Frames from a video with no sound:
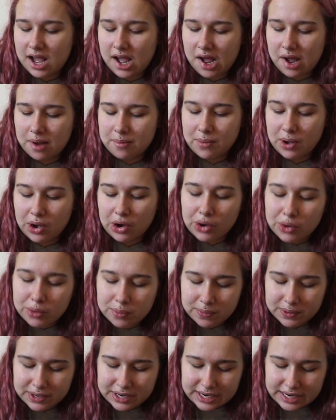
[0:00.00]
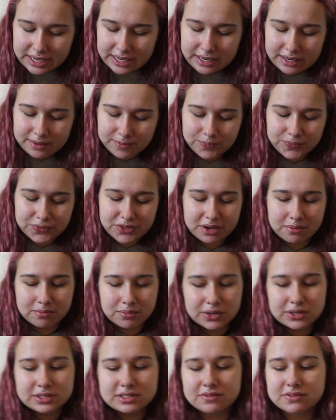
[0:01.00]
I'm hoping that
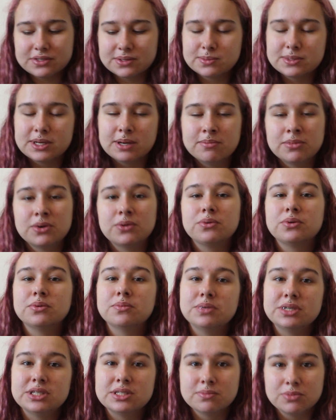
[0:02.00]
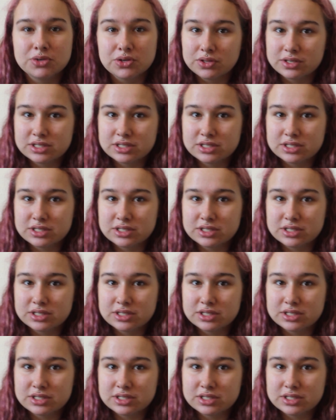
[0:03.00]
most of September will be smooth